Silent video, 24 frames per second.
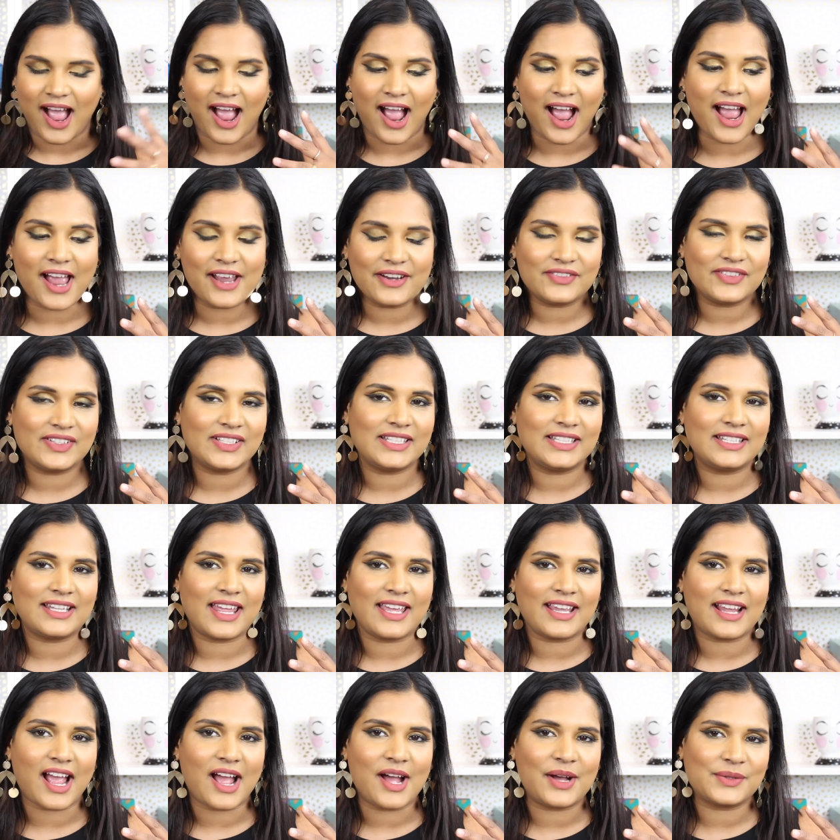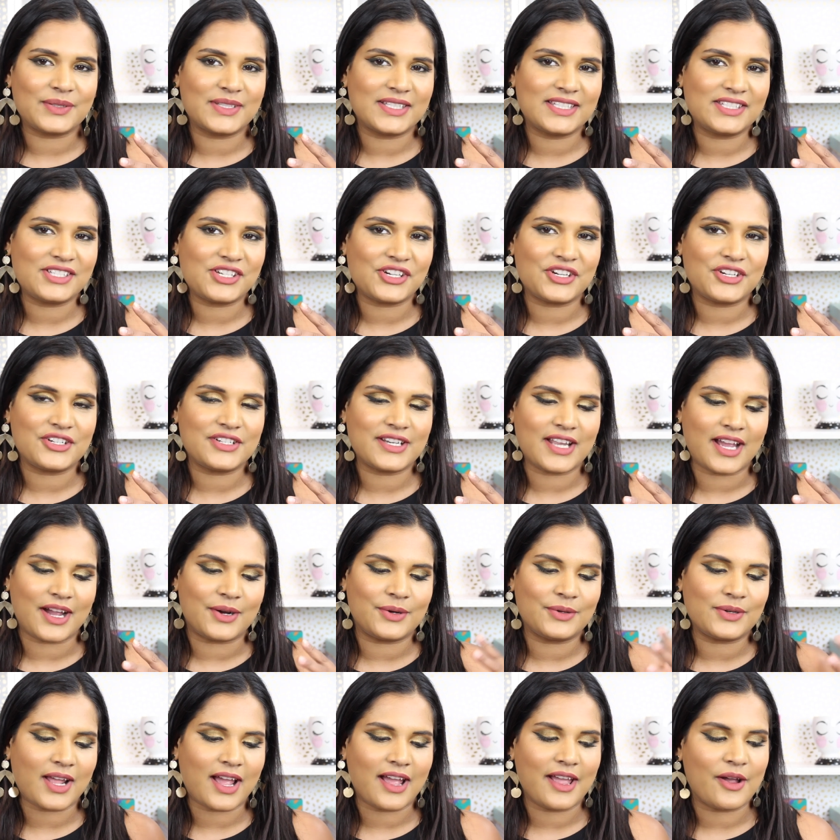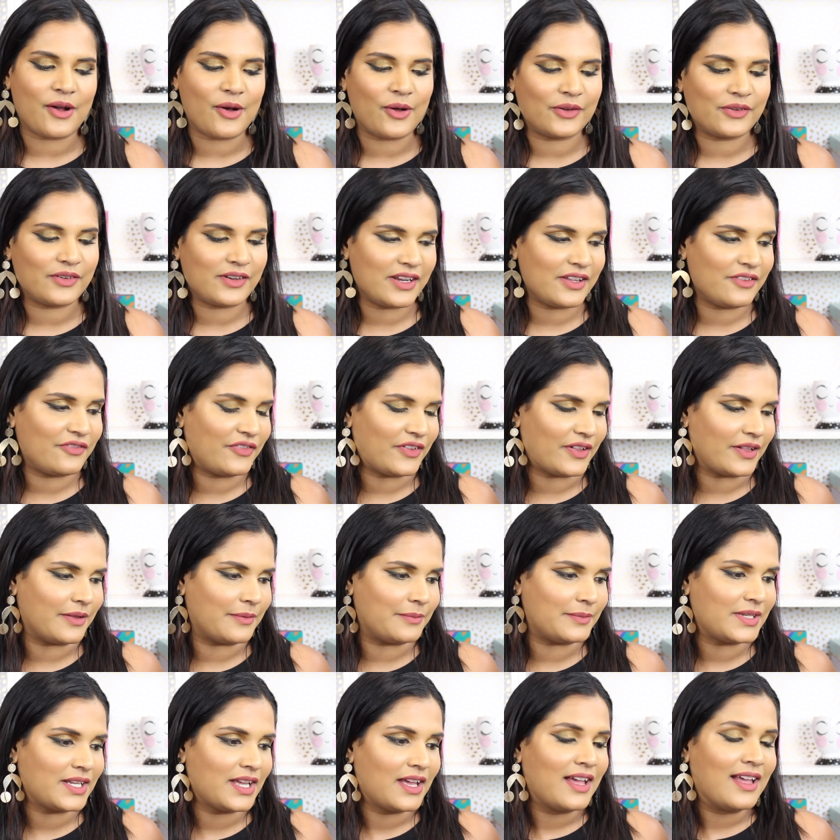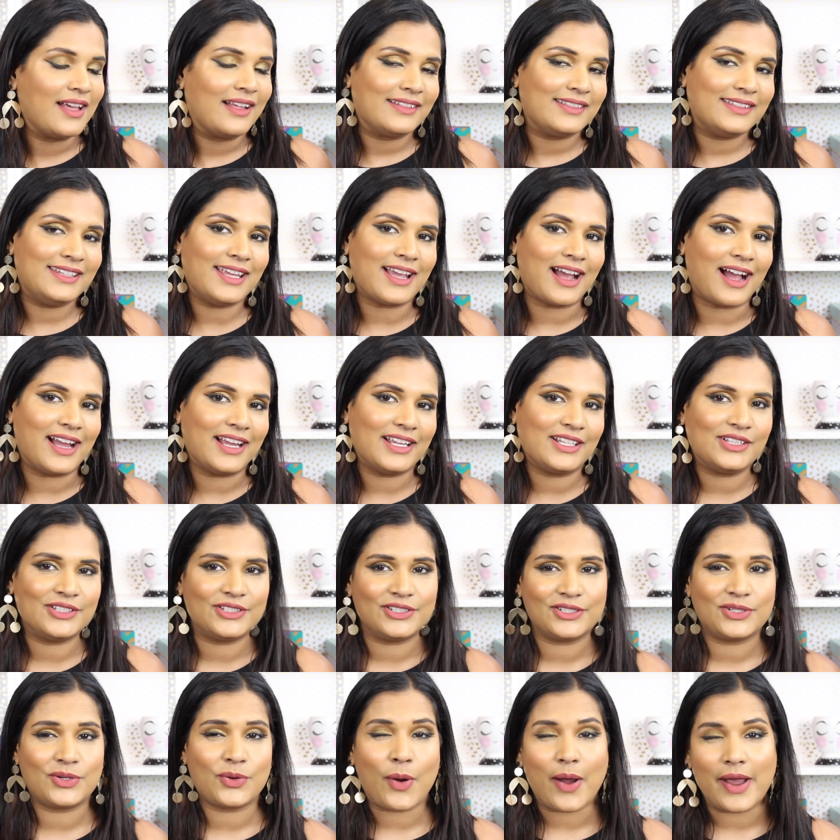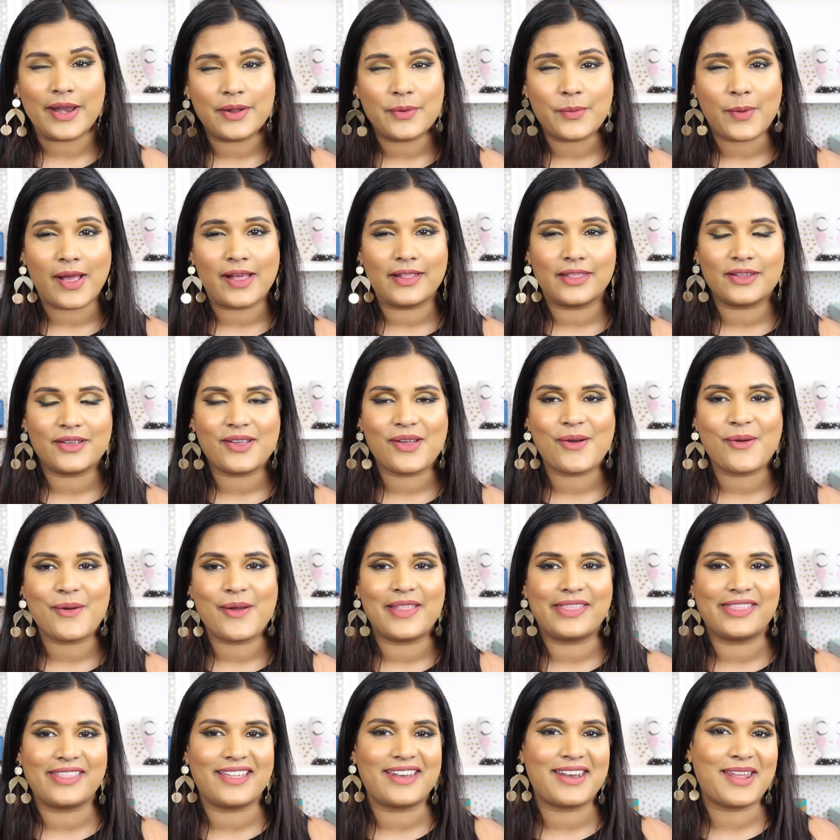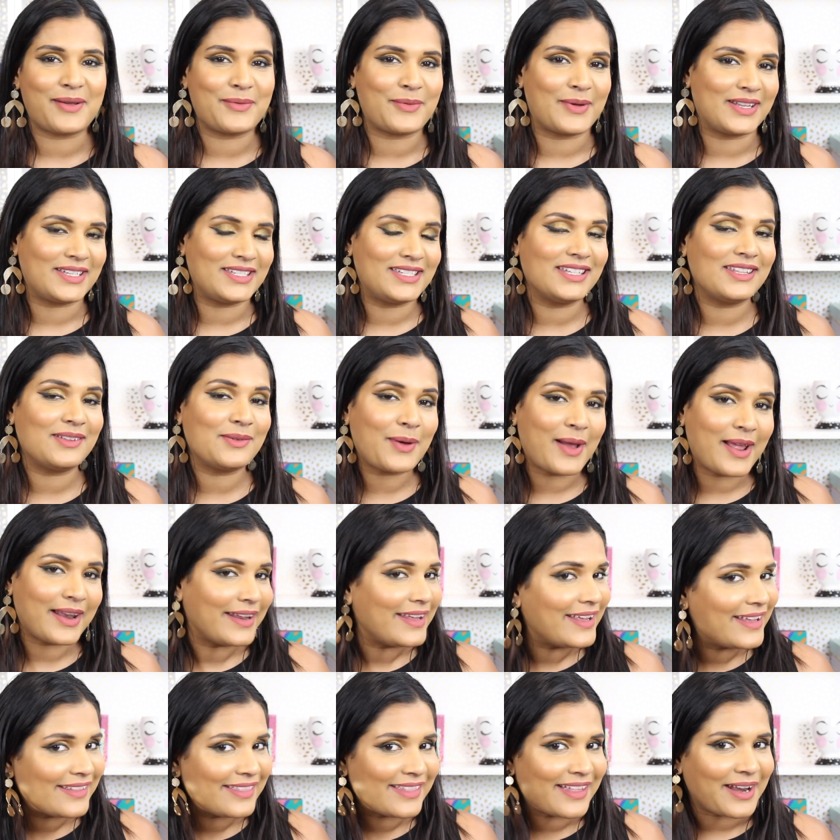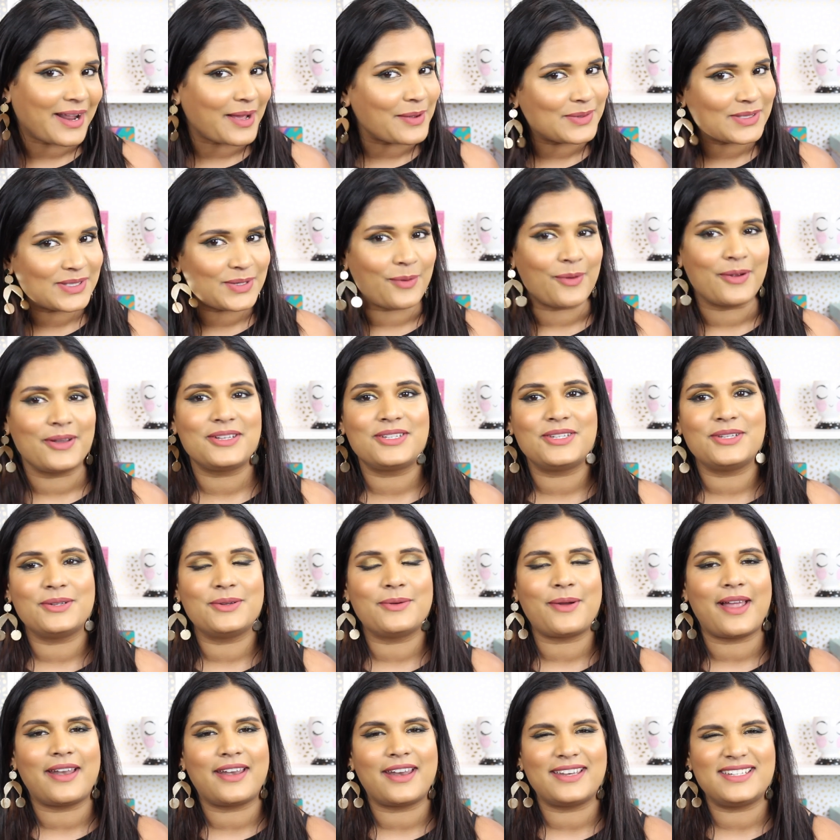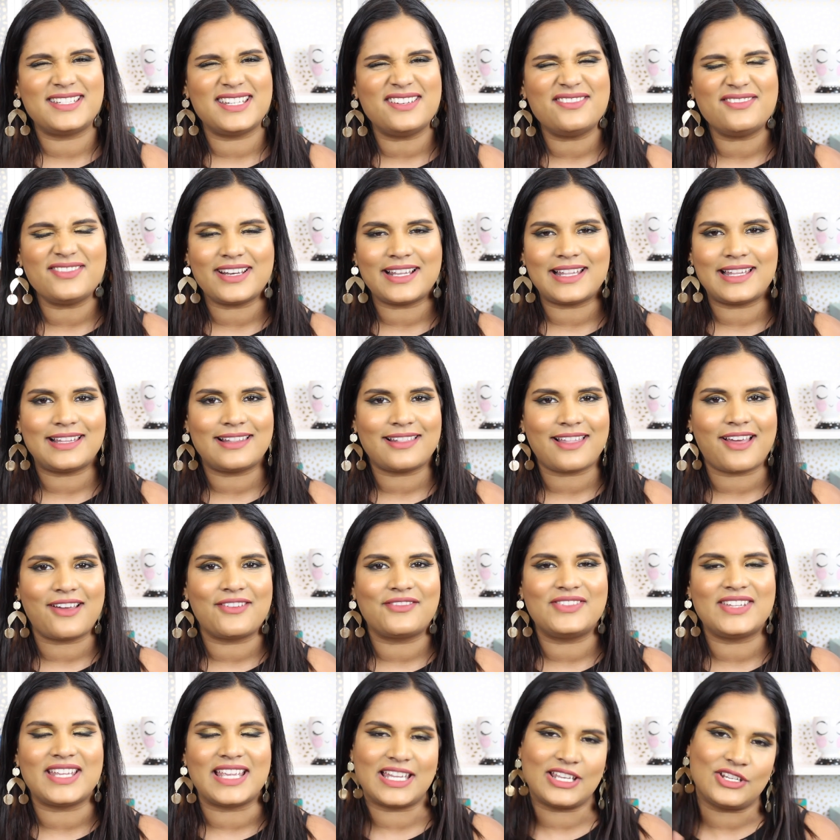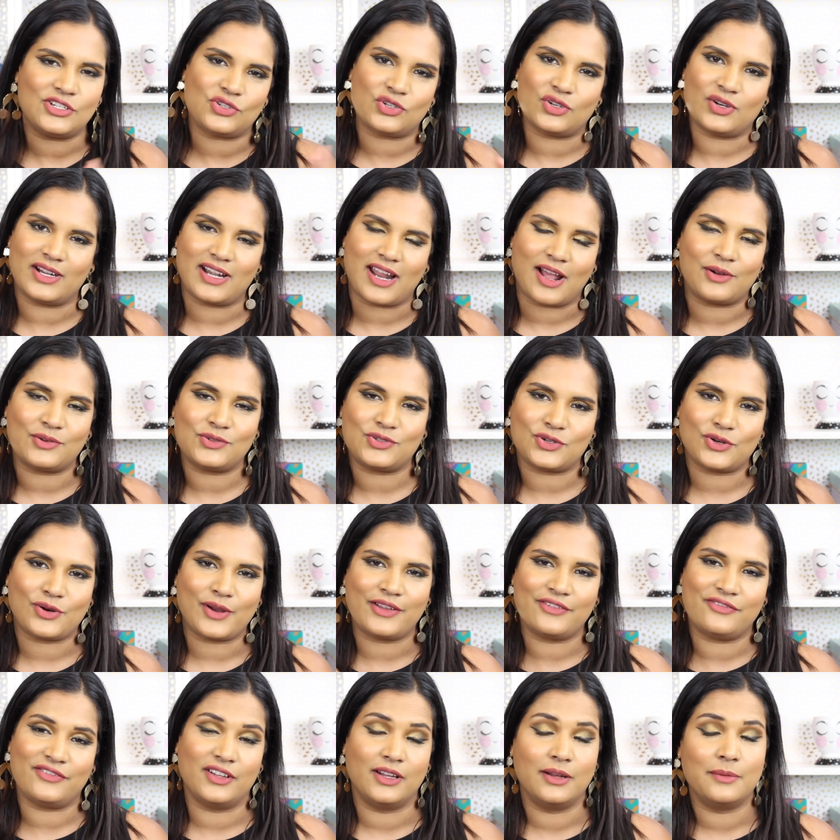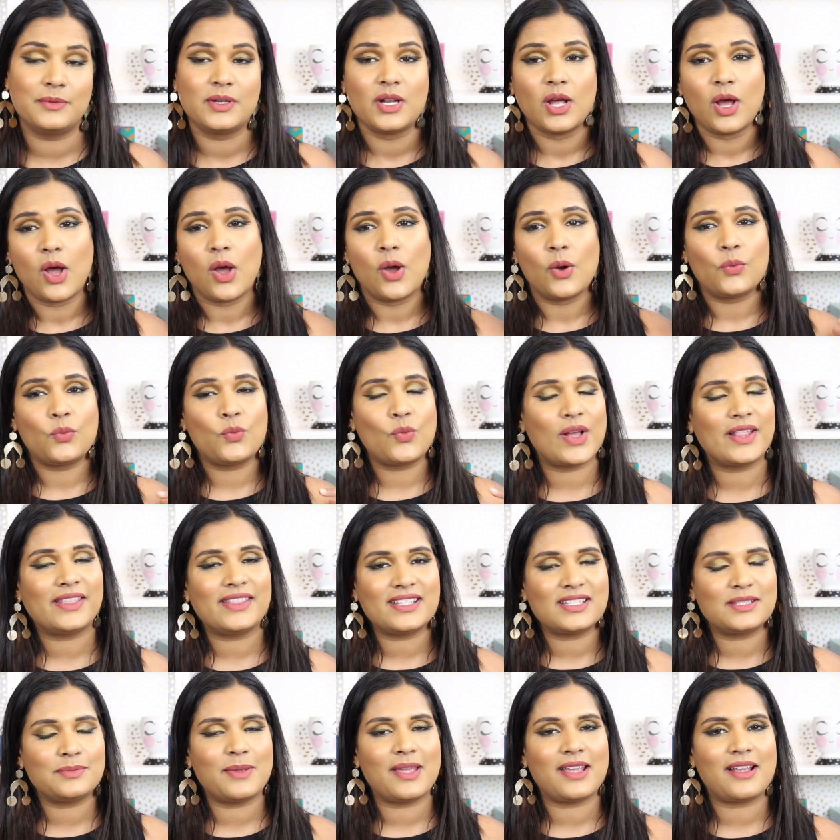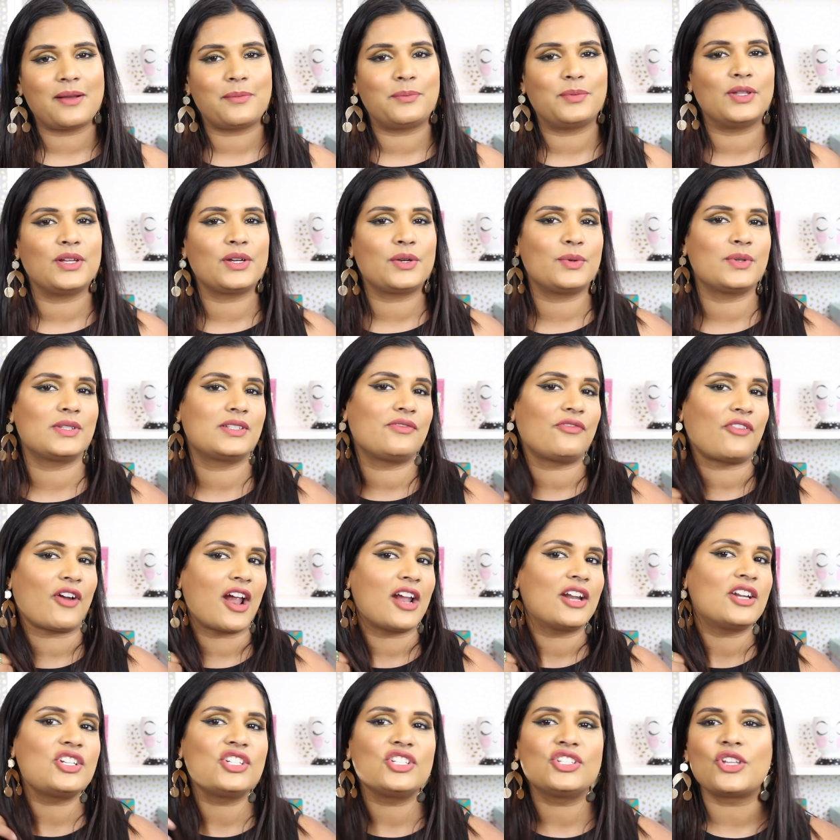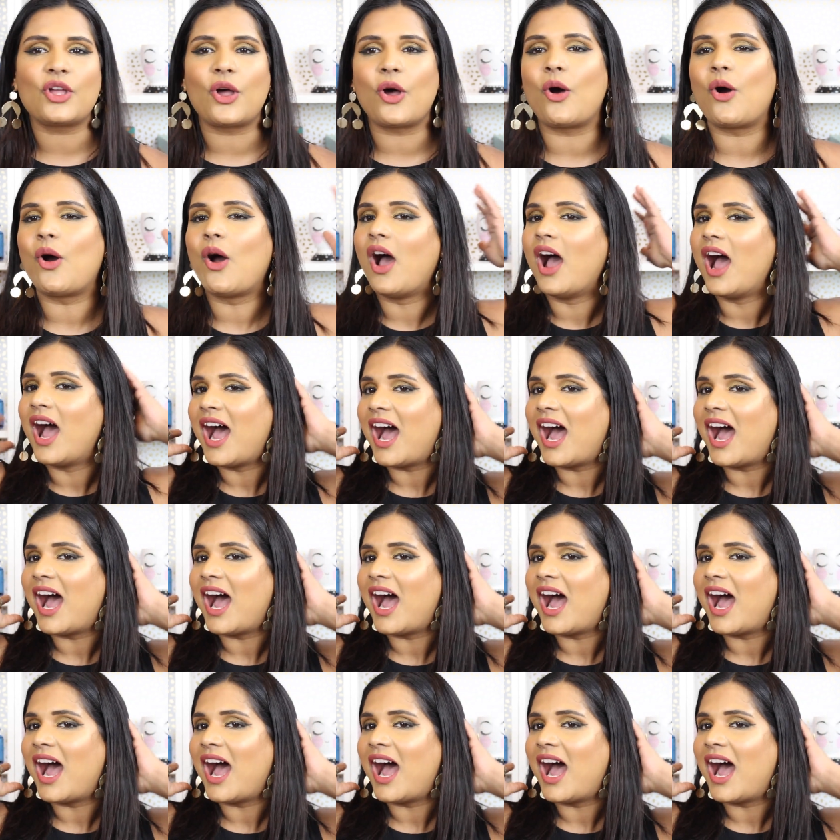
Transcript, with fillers: I really like how this turned out. I already filmed the eye look quite a while ago, and then I went to the wedding that I was going to, and I didn't really love the intro and outro I filmed when this makeup look was fresh, so